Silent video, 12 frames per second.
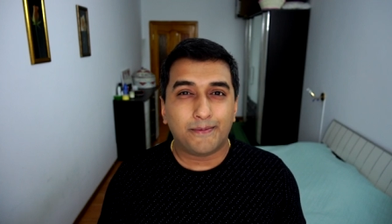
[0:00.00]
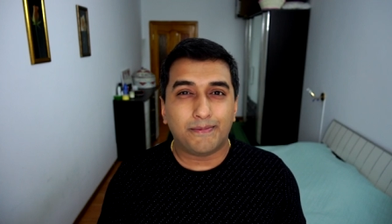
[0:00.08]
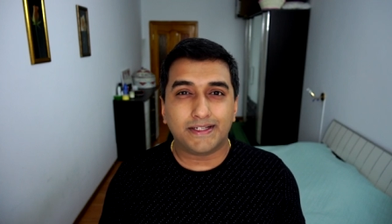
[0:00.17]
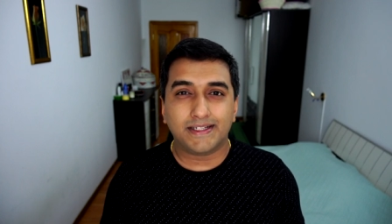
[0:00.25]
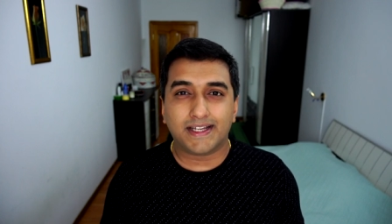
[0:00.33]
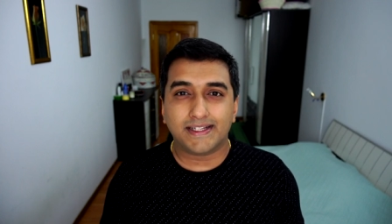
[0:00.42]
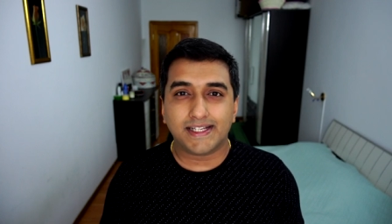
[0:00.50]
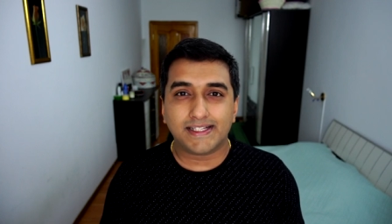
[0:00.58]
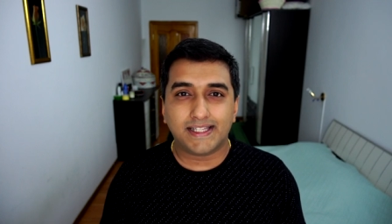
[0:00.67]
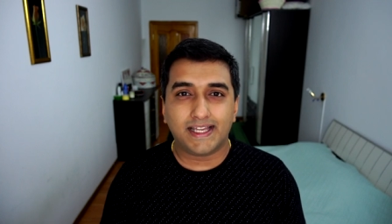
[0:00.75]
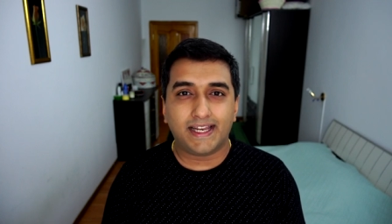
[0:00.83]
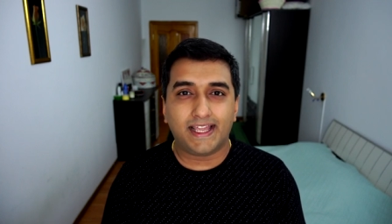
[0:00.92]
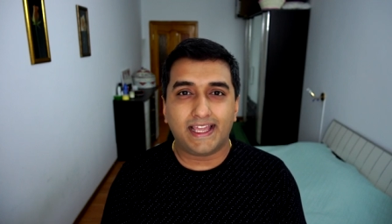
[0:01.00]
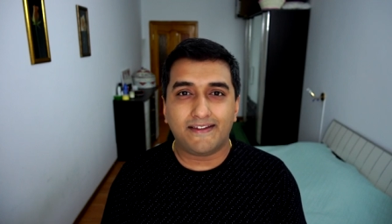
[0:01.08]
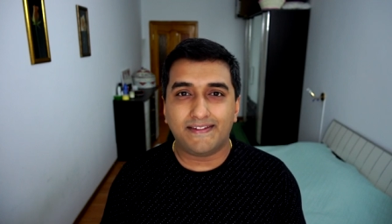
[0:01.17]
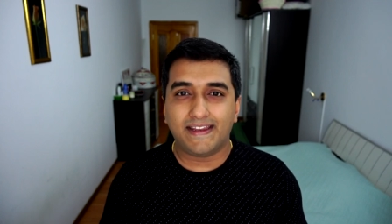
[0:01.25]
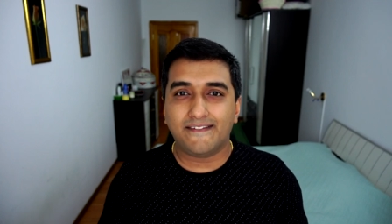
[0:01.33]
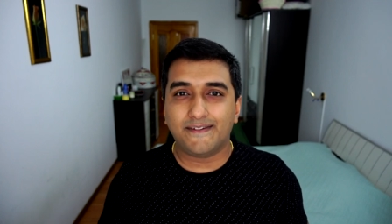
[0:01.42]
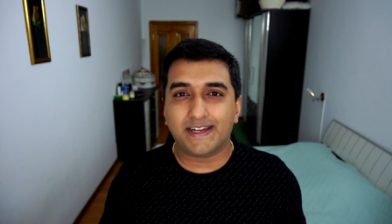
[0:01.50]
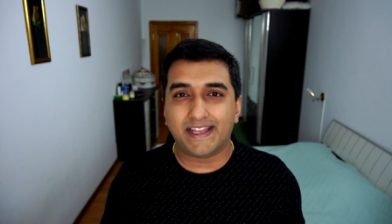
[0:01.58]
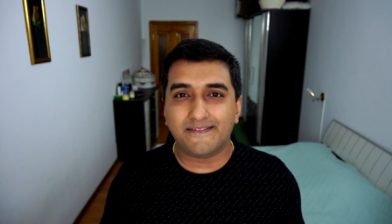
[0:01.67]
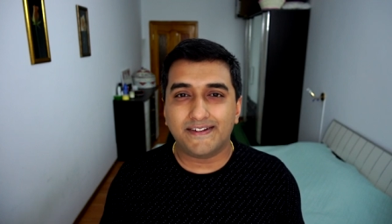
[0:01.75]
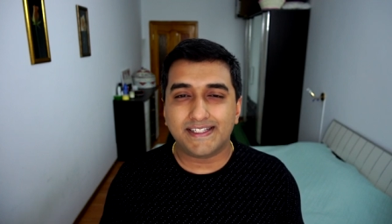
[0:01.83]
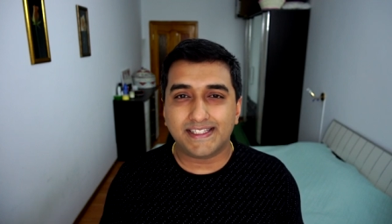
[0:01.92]
But in Kazakhstan, I have never
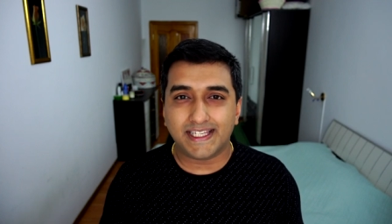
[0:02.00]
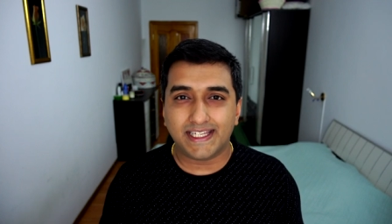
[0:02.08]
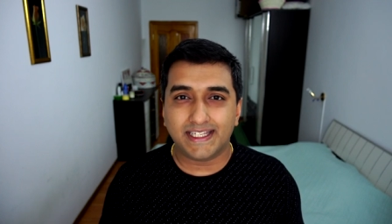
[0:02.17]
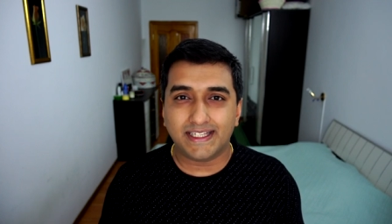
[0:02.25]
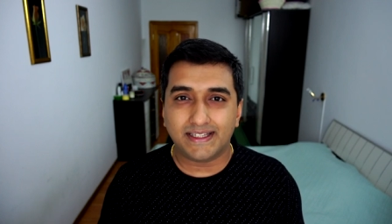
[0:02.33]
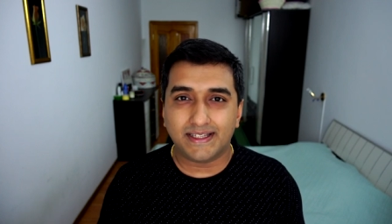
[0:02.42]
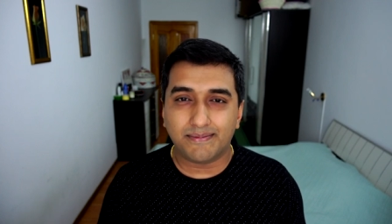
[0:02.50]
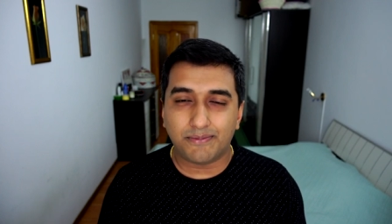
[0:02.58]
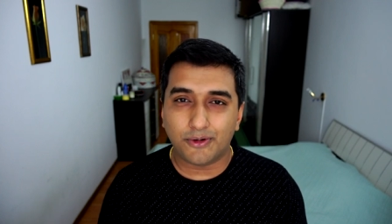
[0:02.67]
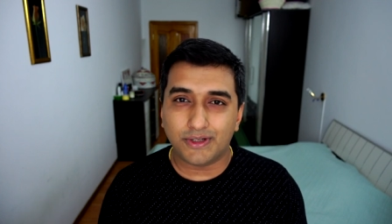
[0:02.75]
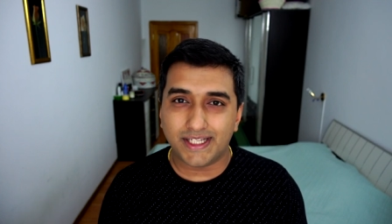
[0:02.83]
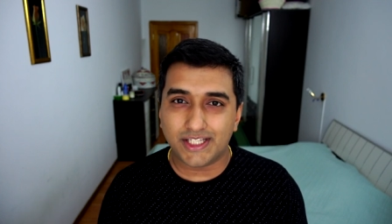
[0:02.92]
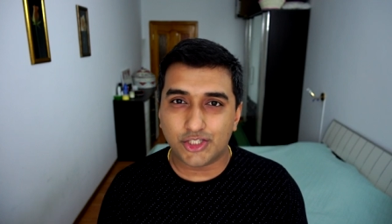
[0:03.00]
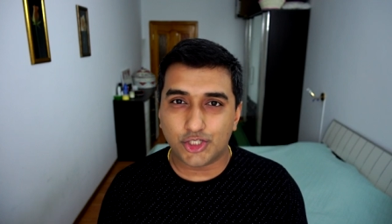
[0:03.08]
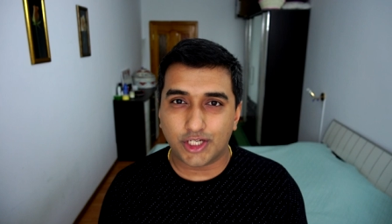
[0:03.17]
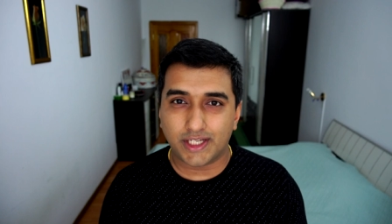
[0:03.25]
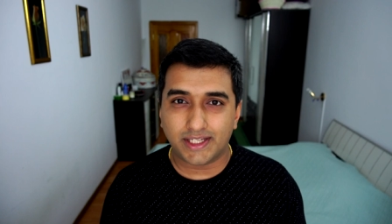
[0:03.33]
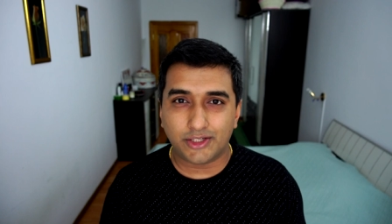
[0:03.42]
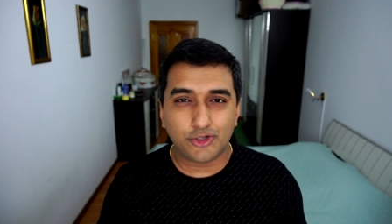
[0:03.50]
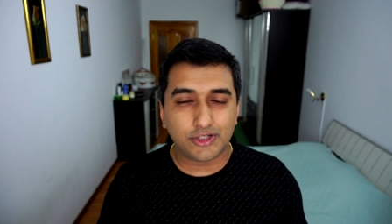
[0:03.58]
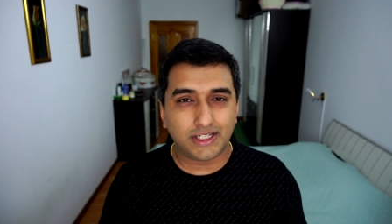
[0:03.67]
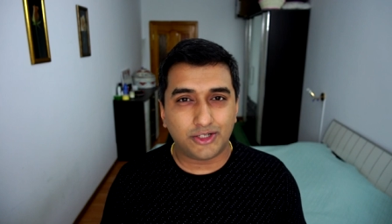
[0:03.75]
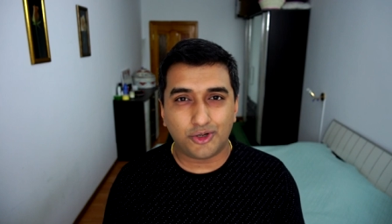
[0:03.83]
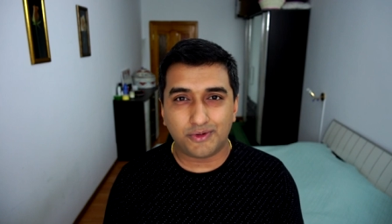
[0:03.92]
ever seen the police checking.
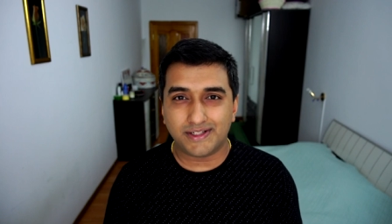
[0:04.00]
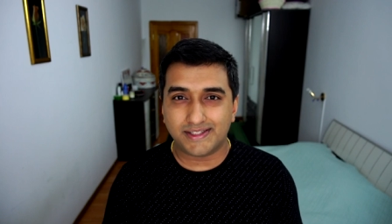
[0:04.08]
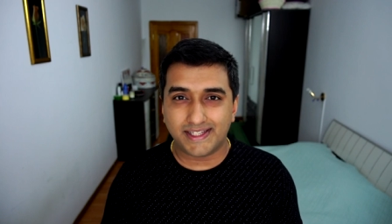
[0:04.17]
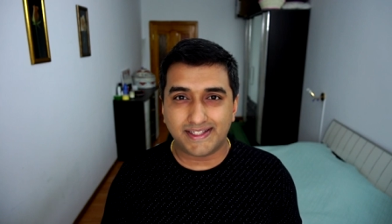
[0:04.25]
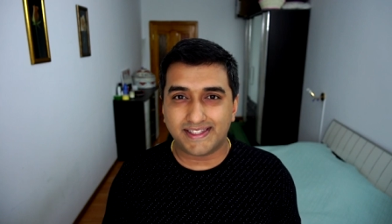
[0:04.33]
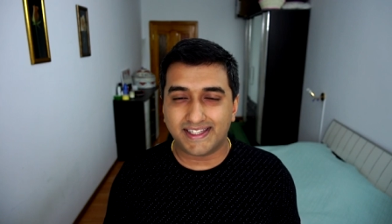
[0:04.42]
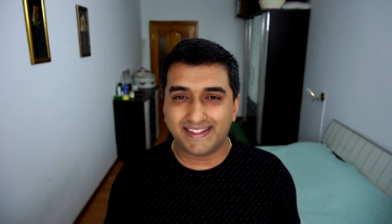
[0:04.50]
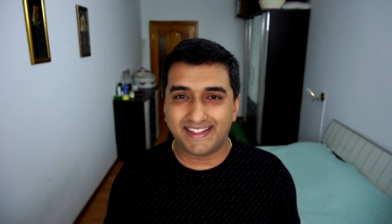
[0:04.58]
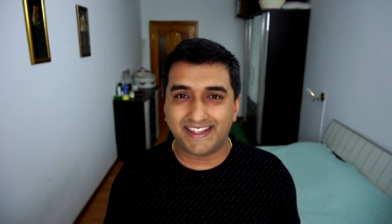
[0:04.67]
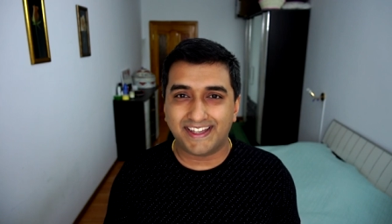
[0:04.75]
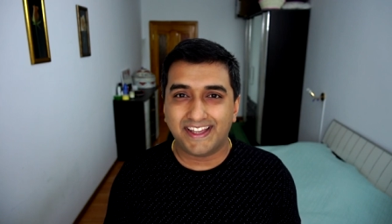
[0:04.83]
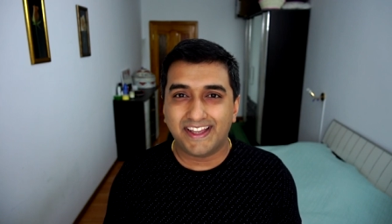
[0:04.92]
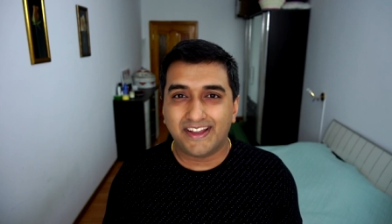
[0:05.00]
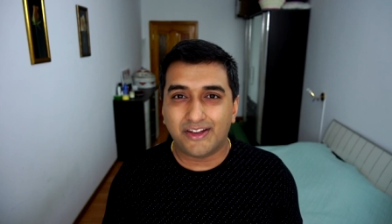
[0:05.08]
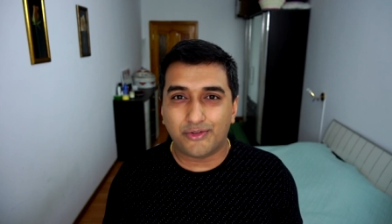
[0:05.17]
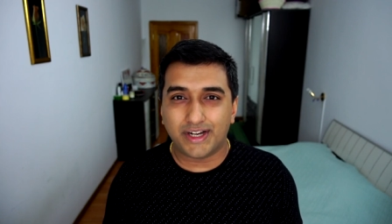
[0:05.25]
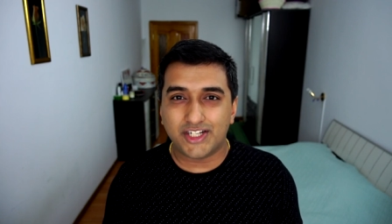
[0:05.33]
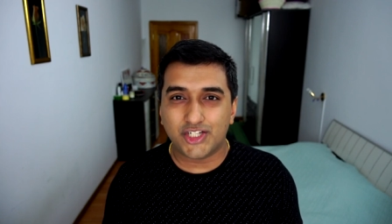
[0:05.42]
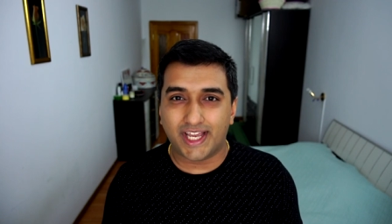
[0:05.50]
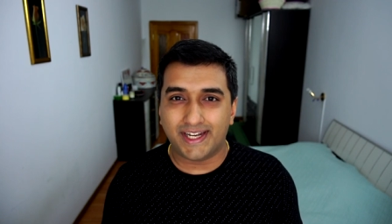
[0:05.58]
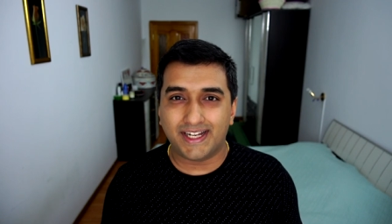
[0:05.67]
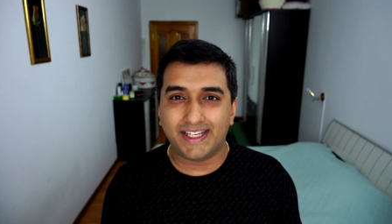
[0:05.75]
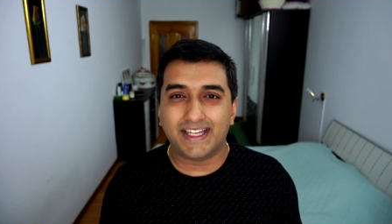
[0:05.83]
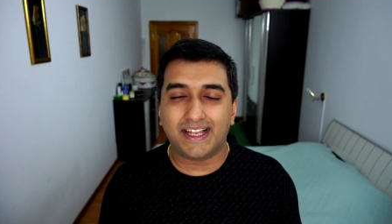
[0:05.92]
Usually no one sits in the red
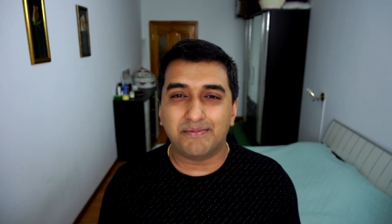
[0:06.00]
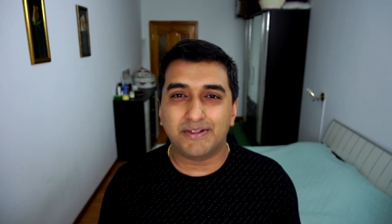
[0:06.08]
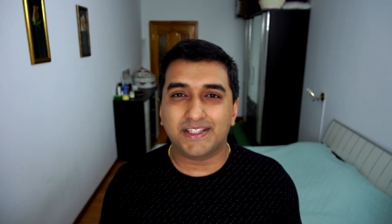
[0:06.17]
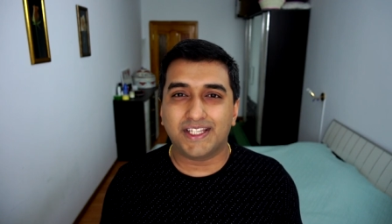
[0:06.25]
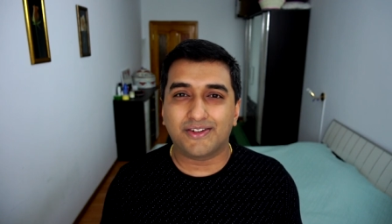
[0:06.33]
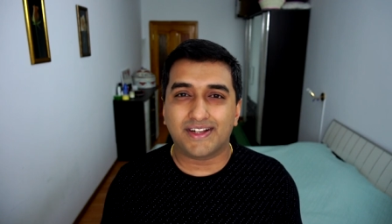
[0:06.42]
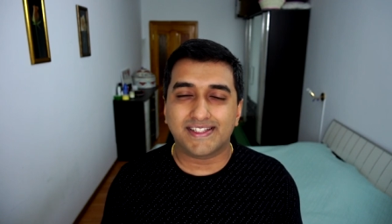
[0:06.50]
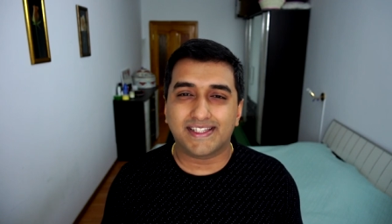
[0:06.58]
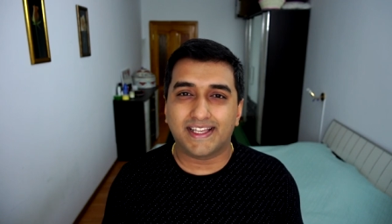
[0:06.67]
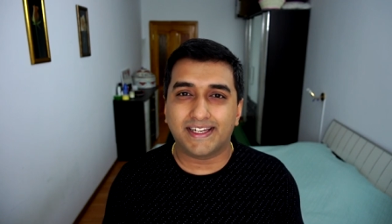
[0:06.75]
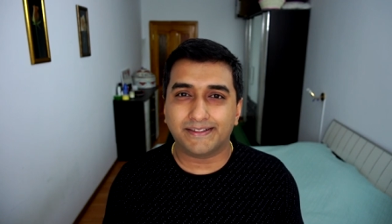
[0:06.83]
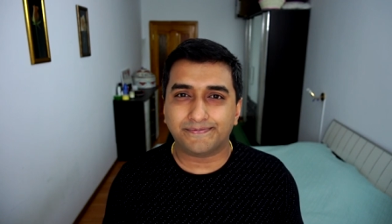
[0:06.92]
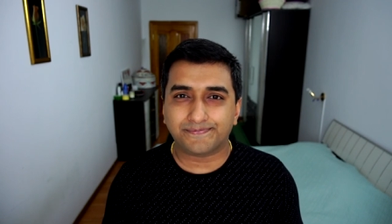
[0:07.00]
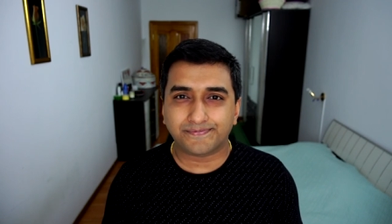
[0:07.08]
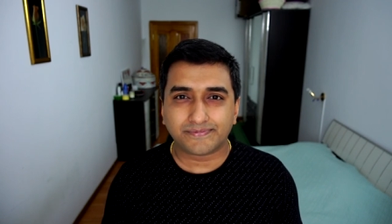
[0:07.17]
channel in Almaty or Astana